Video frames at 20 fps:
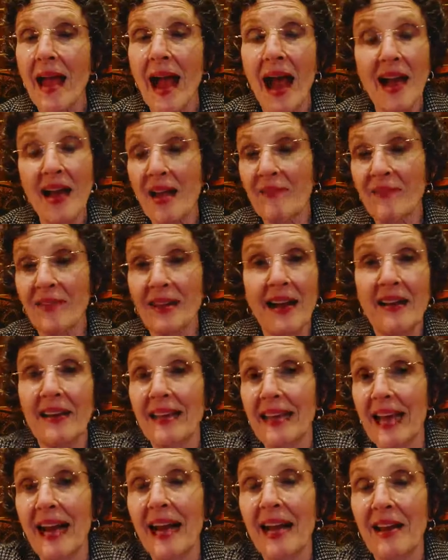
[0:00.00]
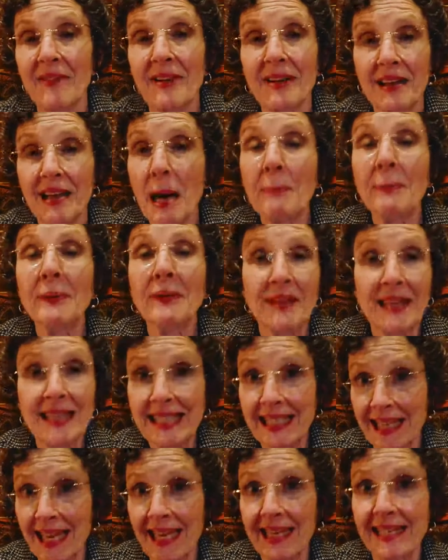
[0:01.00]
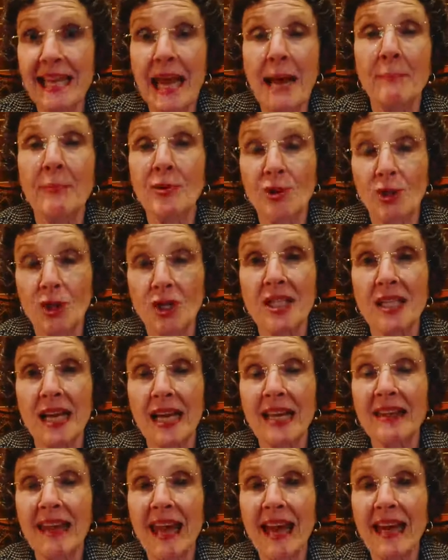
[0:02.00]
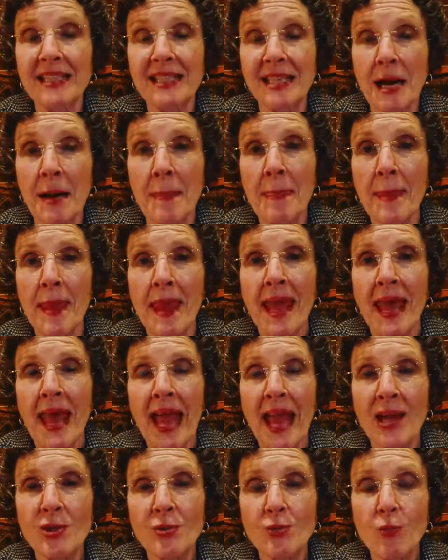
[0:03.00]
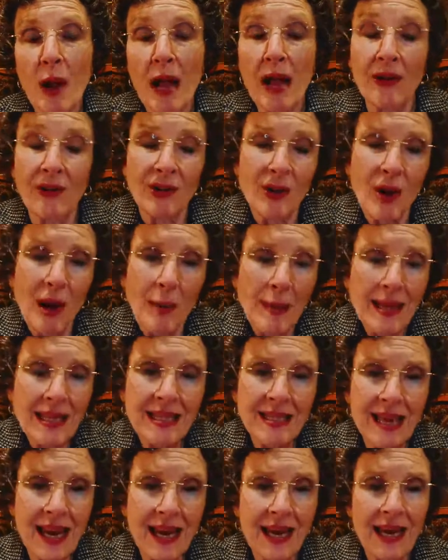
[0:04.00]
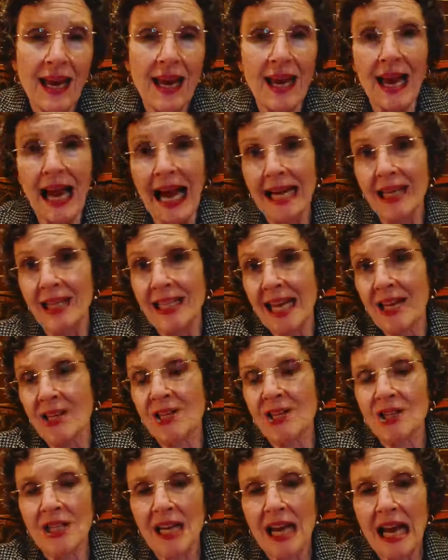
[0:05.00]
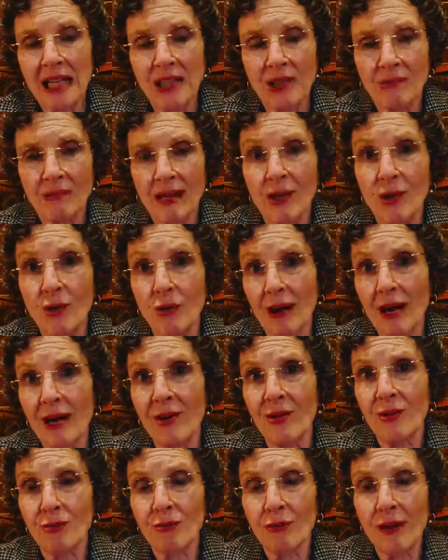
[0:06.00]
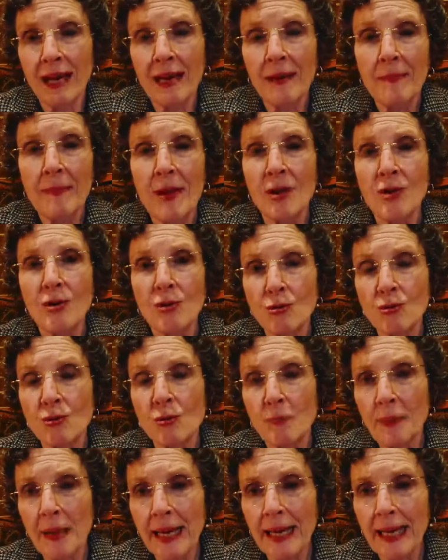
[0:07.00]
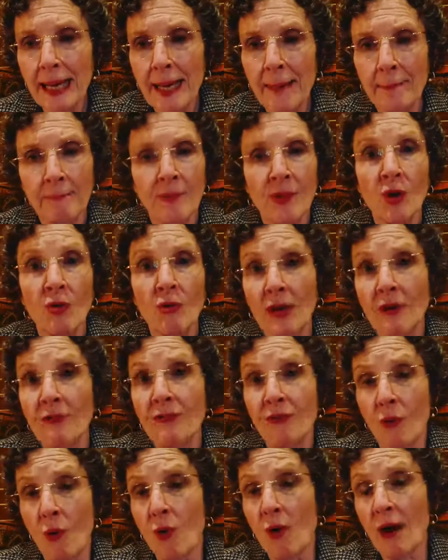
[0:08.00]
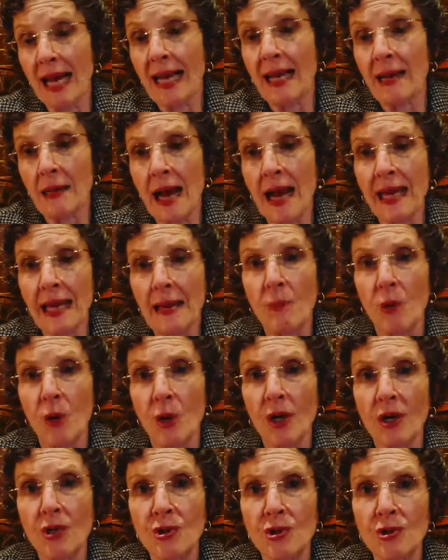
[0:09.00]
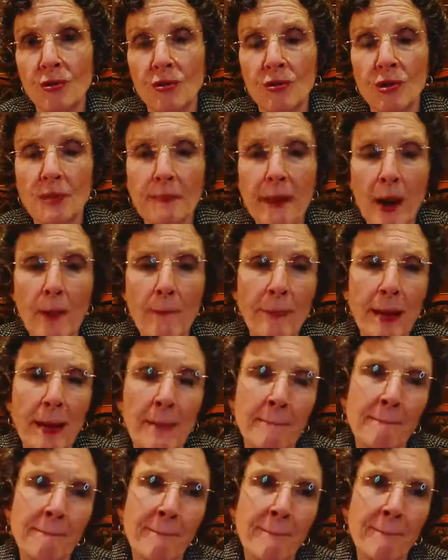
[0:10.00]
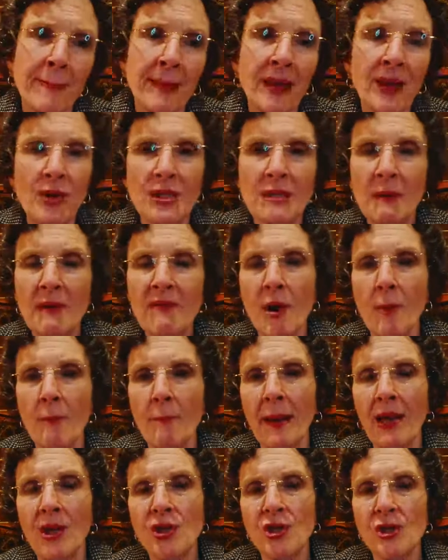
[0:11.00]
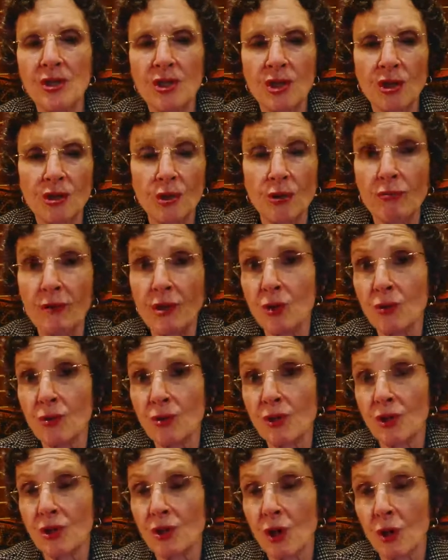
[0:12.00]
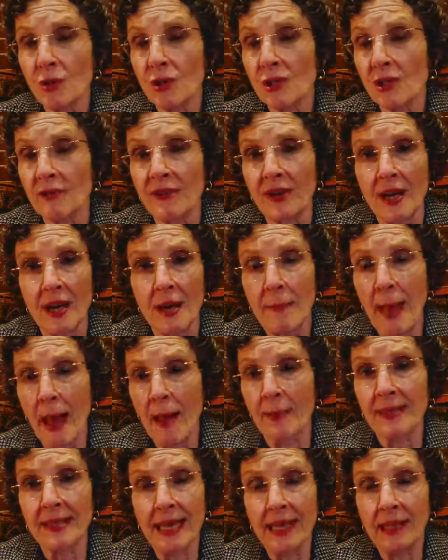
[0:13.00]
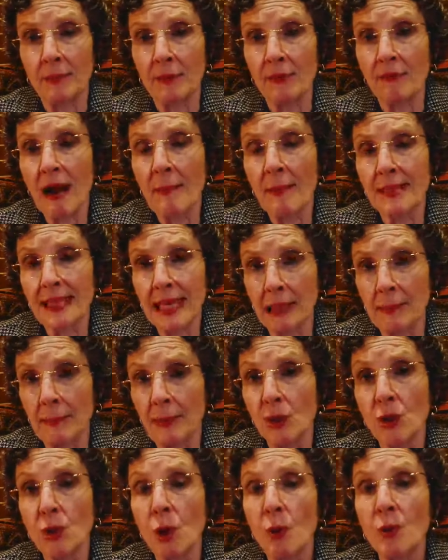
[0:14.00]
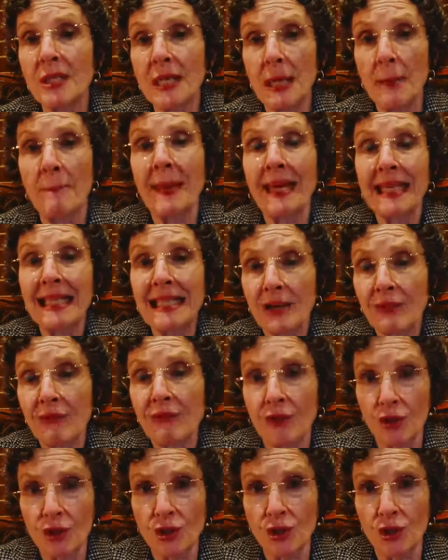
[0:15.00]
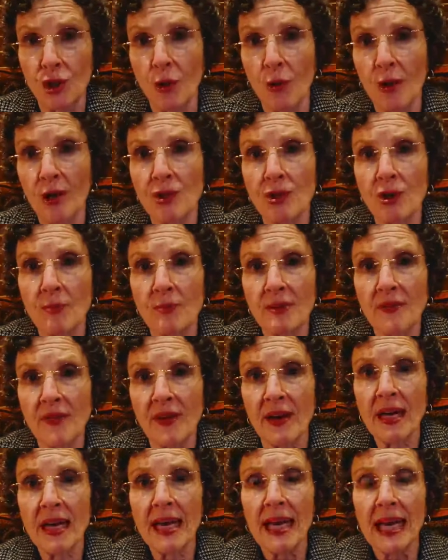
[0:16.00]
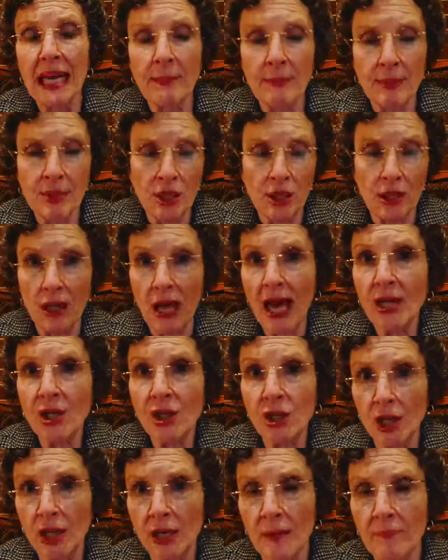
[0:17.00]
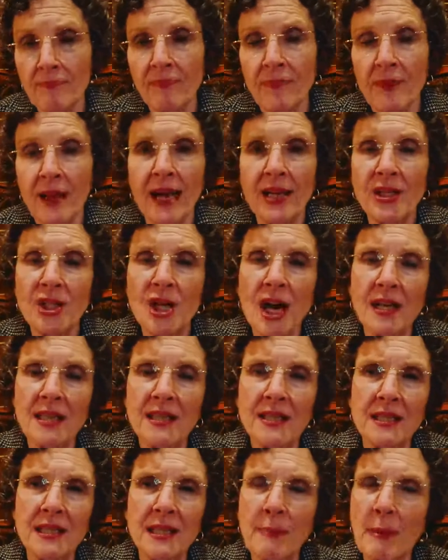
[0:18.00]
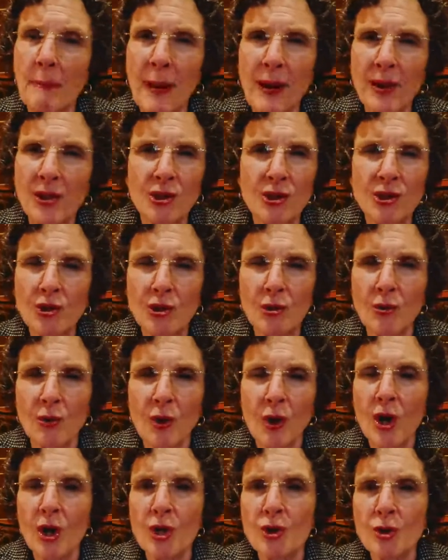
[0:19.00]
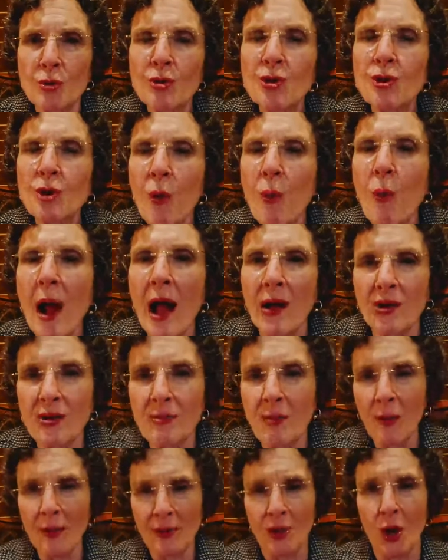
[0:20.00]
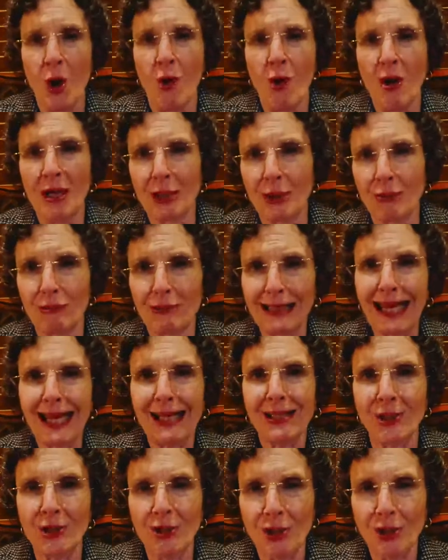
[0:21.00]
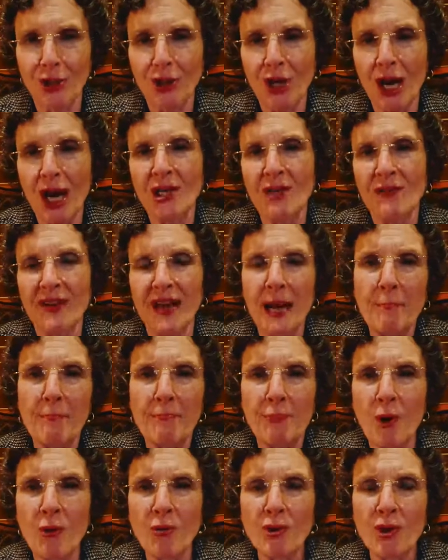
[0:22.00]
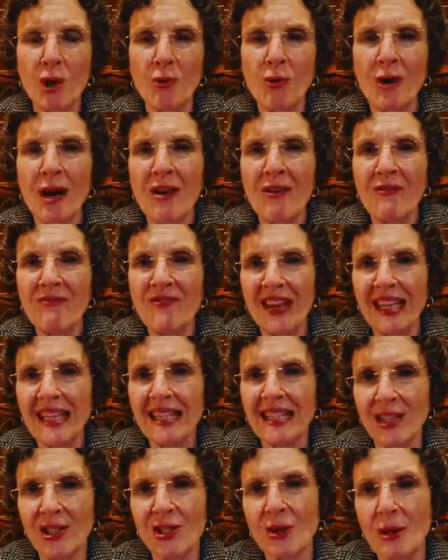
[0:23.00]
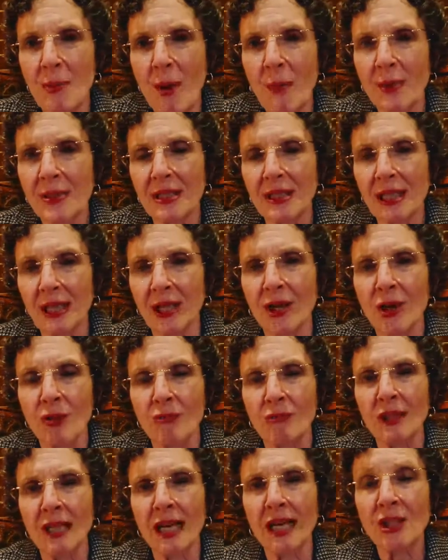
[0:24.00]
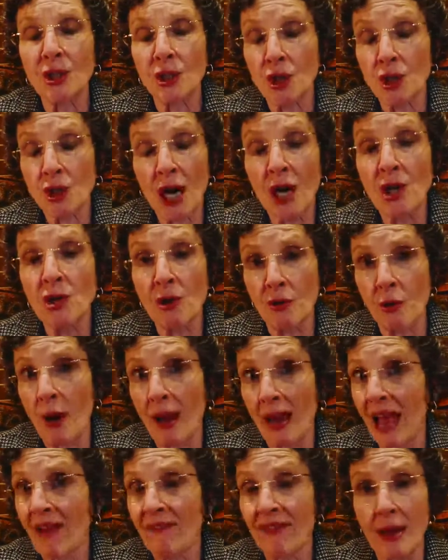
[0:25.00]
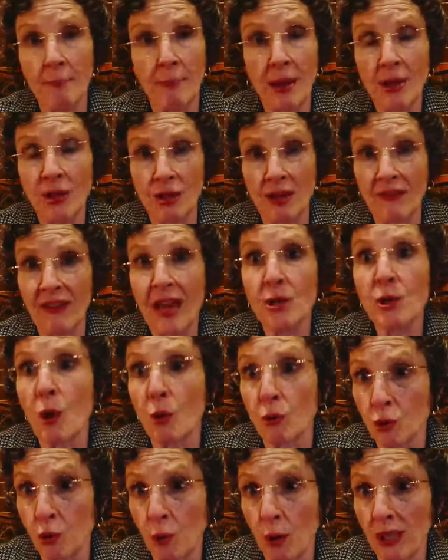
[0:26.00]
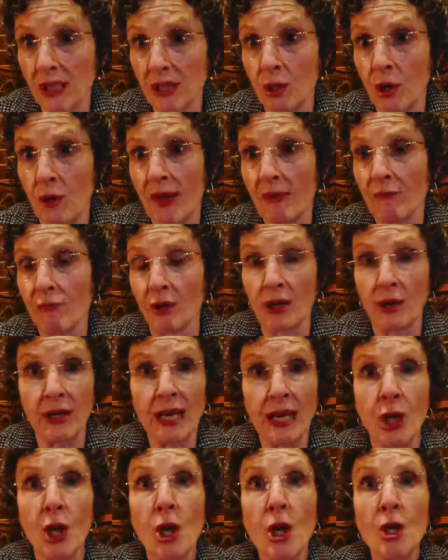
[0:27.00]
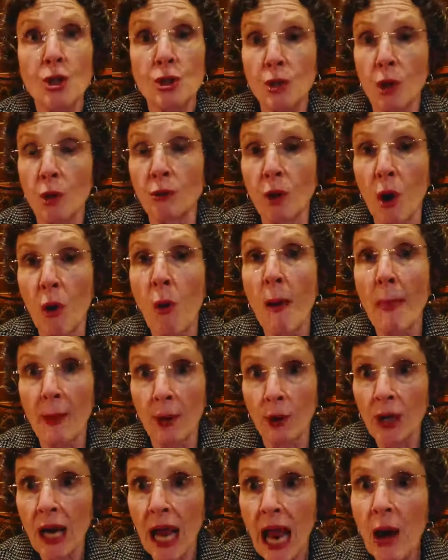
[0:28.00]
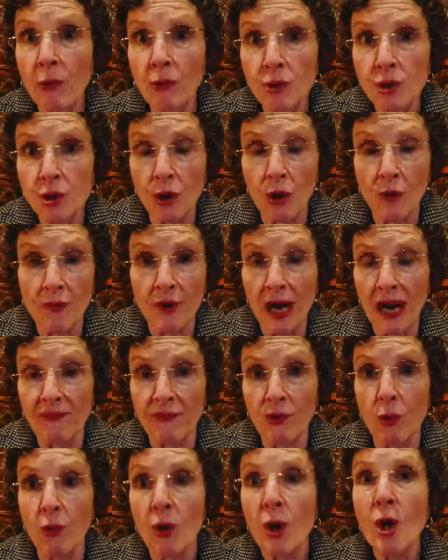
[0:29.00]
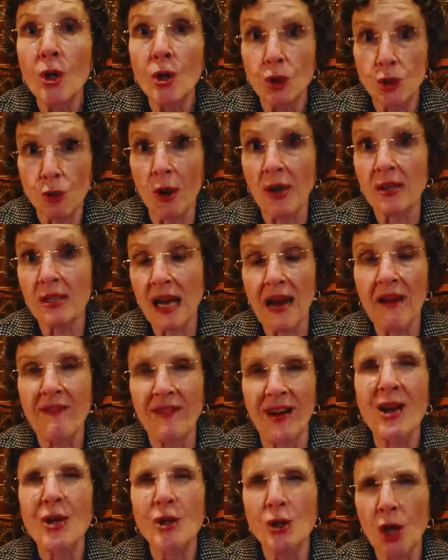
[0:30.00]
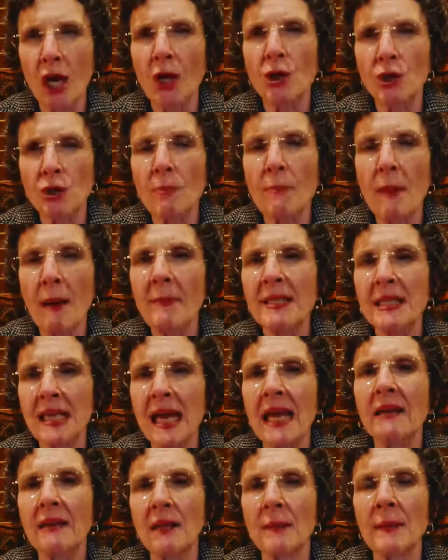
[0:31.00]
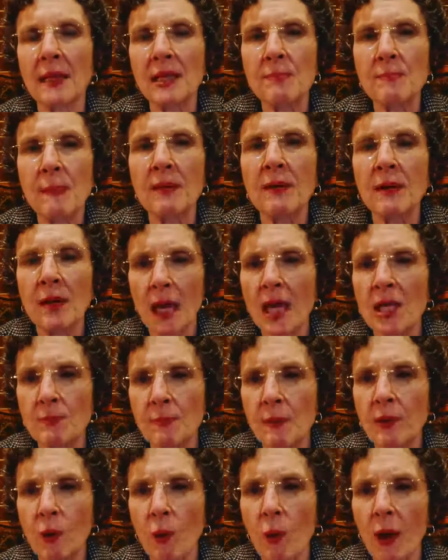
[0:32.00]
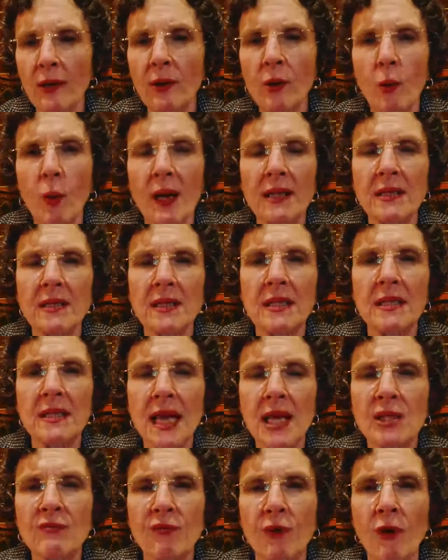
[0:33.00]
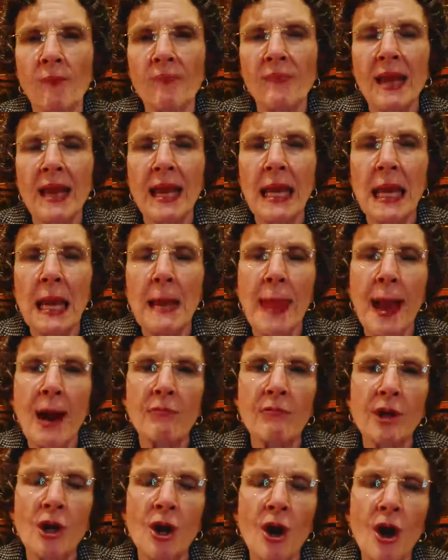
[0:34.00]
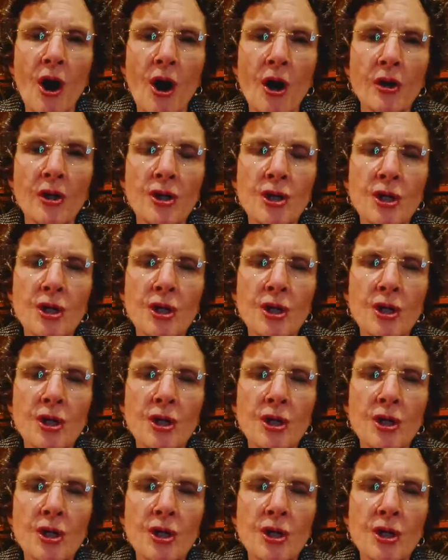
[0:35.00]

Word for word: I have I, I have a couple of ex examples just like that um, as well. And you know, I must say I, I tend to tolerate grade three neutropenia. Grade four, I get I get more concerned about, but you know, some of our patients, you do reduce the dose of palbociclib or ribociclib, but you don't see a big difference, you know, in terms of the hematologic uh, toxicity. But patients do do so well. So I'm always a little reluctant to change. If it ain't broke, don't fix it. So I'm always a little reluctant to change. Although I have had patients, I've had no choice. You know, they really get so low on their counts, you know, that I have no choice. And I have changed to abemaciclib, and it's been it's been quite quite successful in that regard.